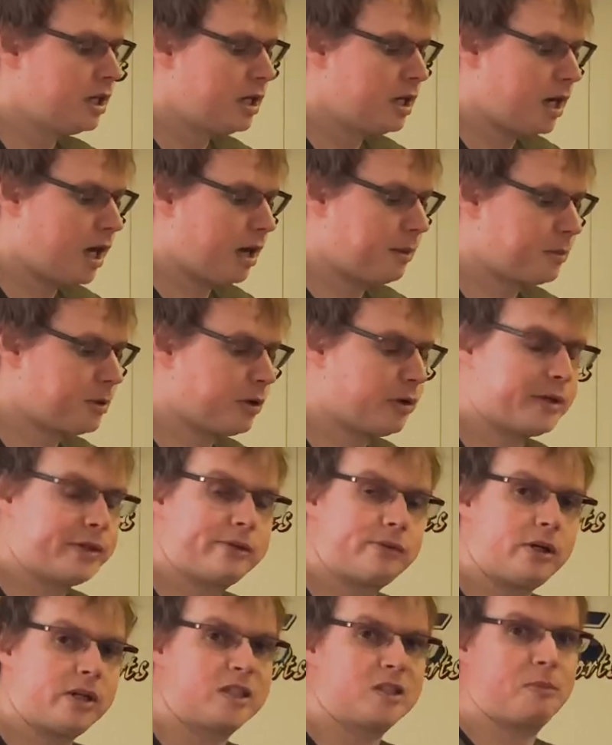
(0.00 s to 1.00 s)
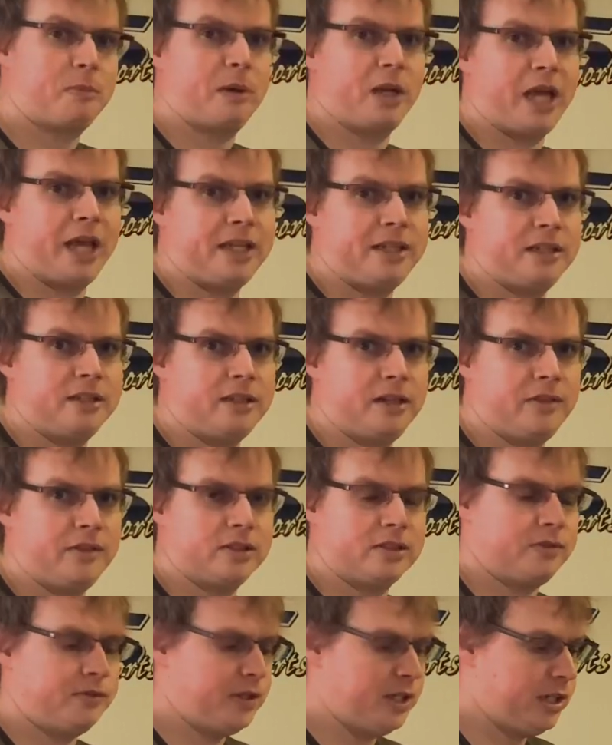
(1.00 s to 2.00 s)
I'm going to explain it in
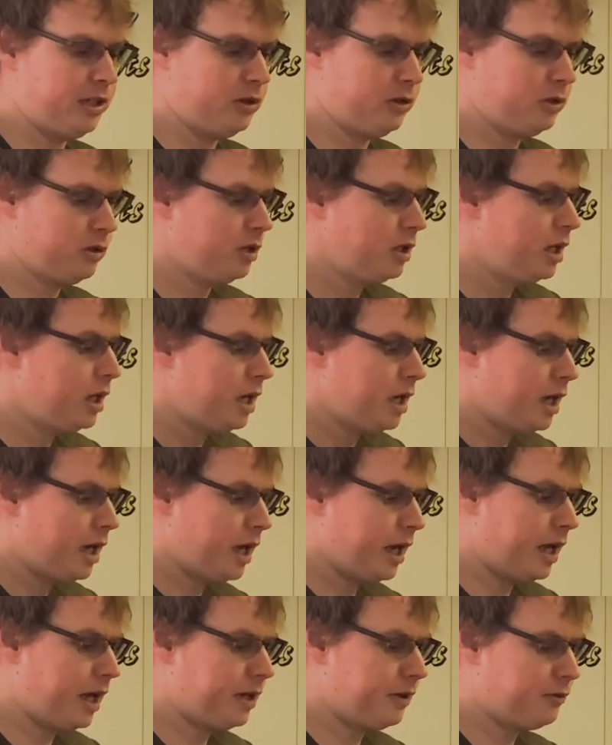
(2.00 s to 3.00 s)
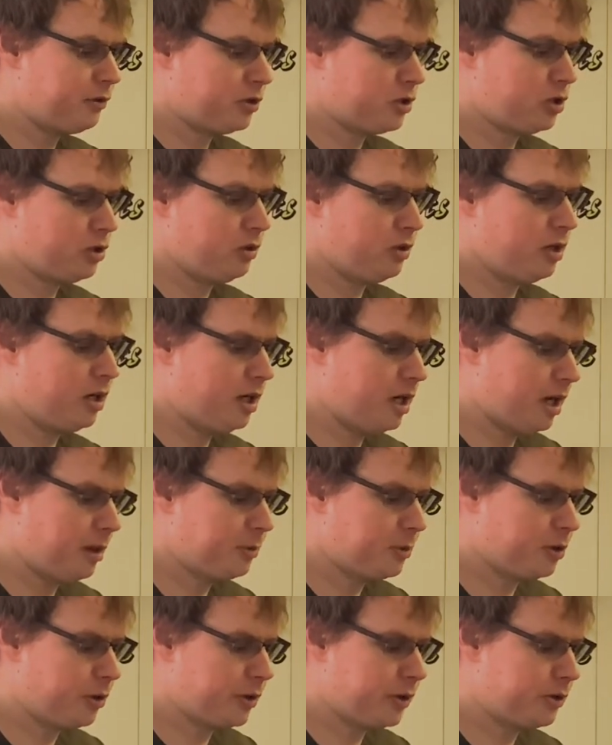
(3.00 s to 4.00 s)
this video and for sure I'm
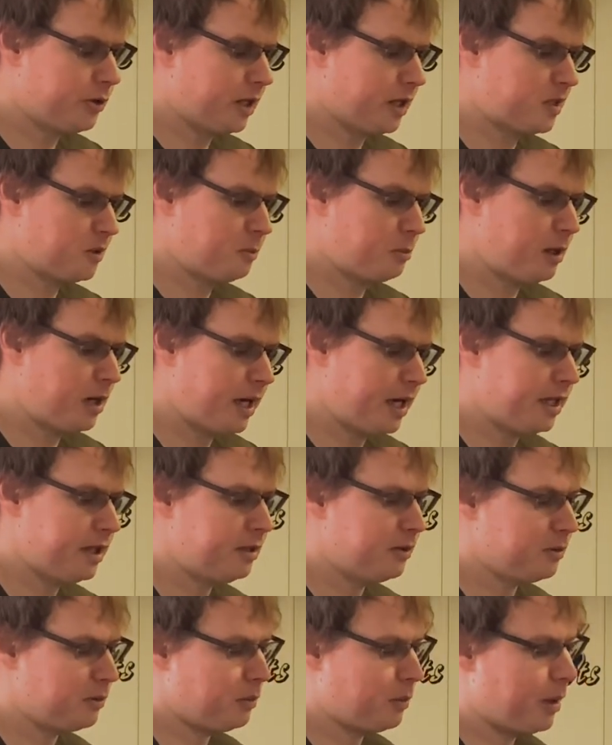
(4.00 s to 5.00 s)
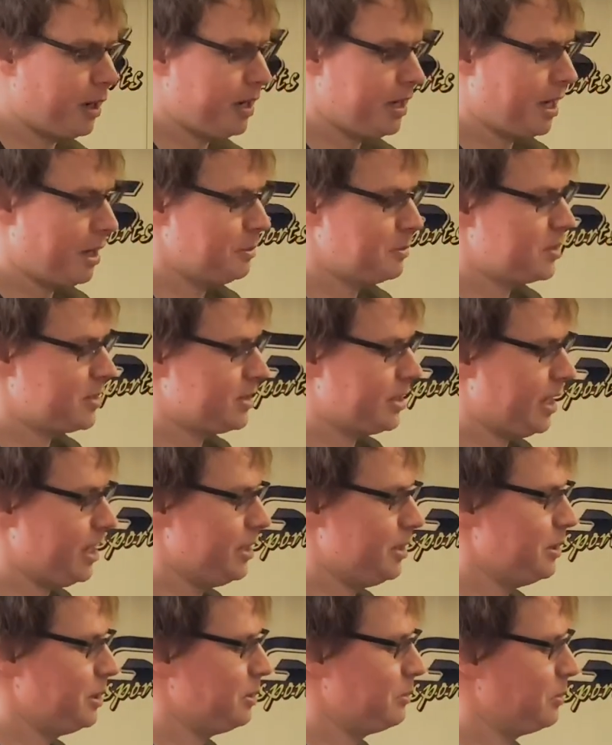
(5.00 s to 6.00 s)
going to explain why I'm
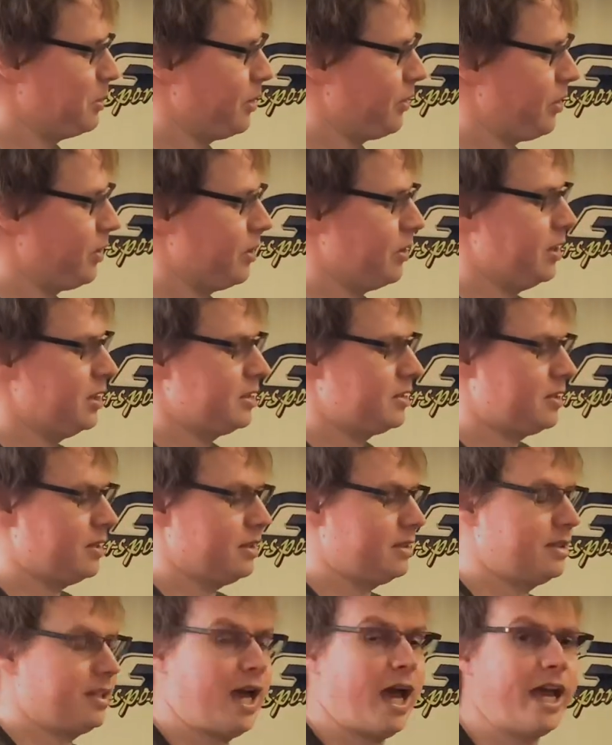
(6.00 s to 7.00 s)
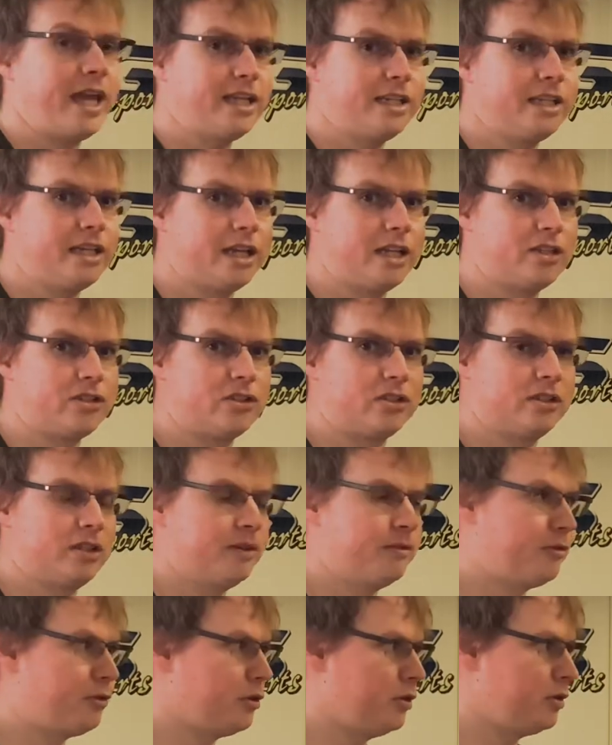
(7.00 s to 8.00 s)
standing with this tiny engine in
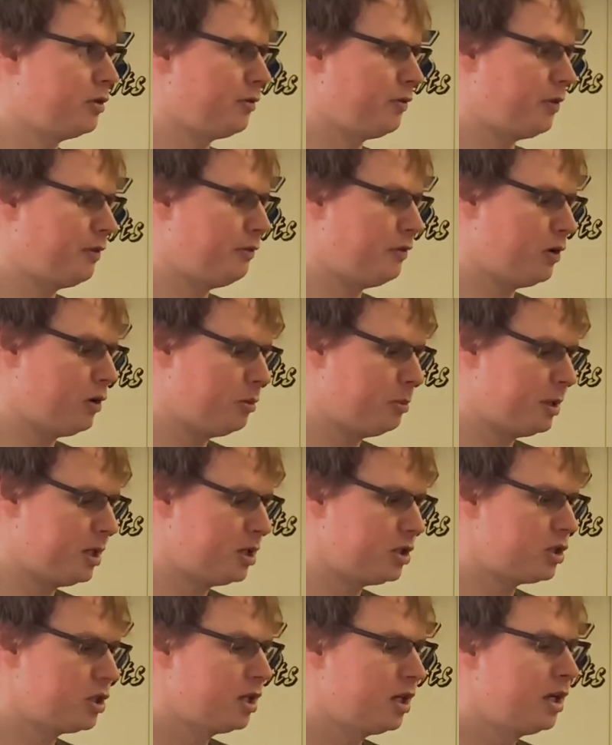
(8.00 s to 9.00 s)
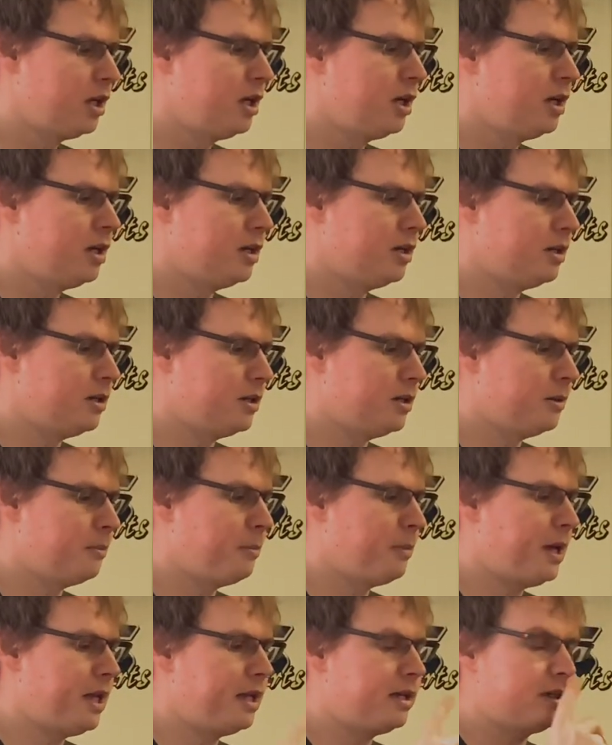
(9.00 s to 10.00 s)
front of the flow bench um,
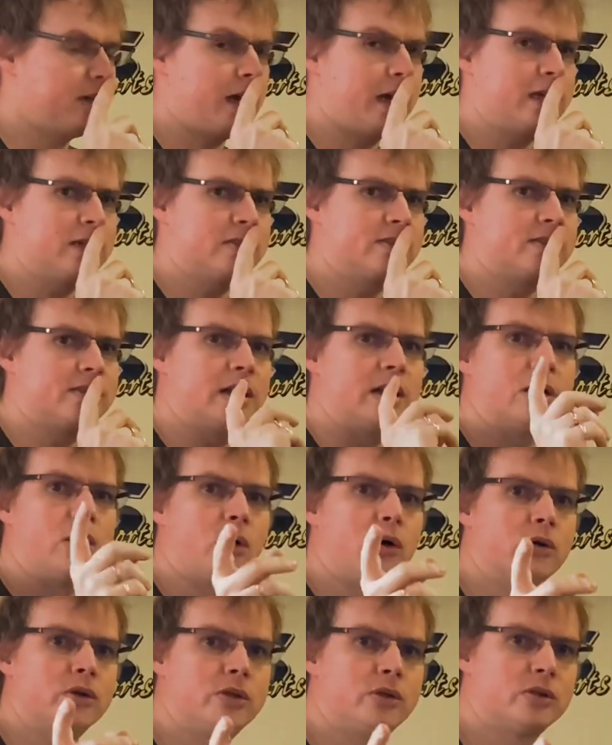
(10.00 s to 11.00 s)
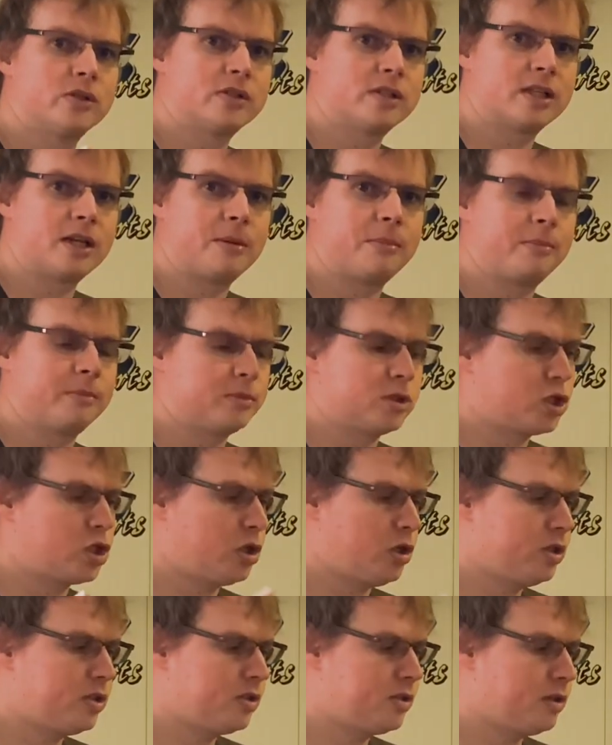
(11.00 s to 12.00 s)
and I still owe you some
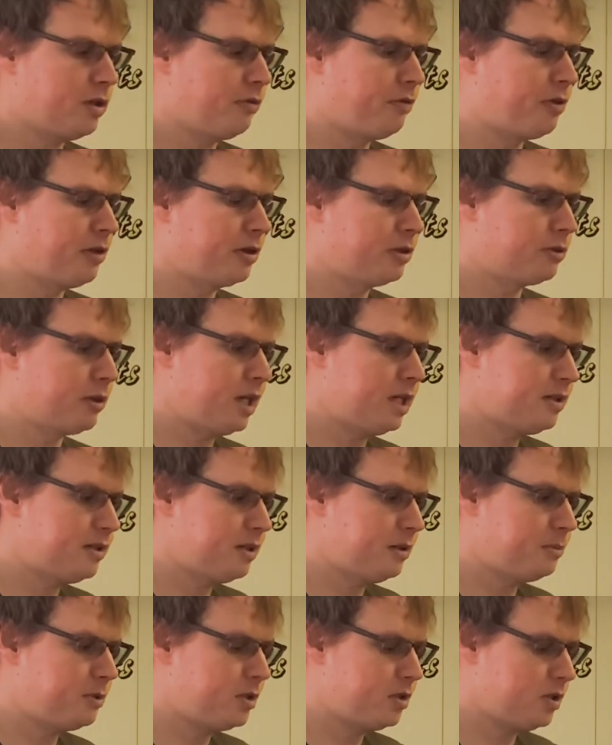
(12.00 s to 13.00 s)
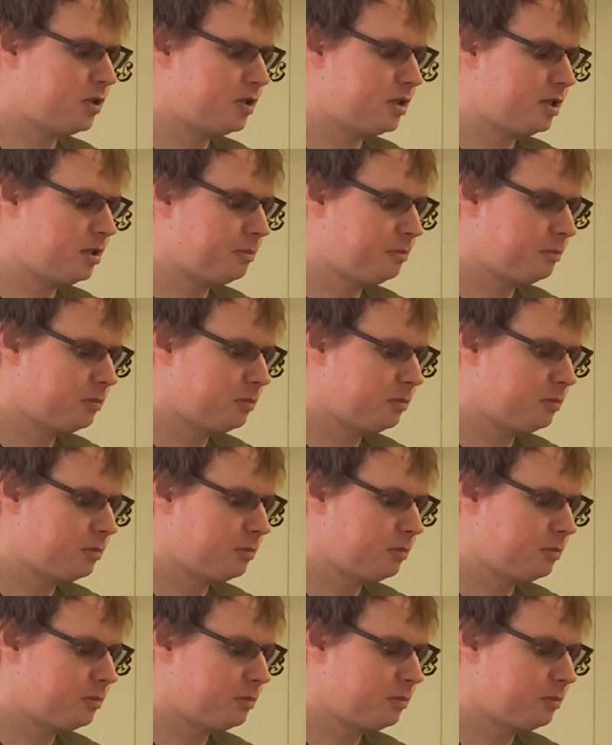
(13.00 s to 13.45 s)
shots of the dry sump system.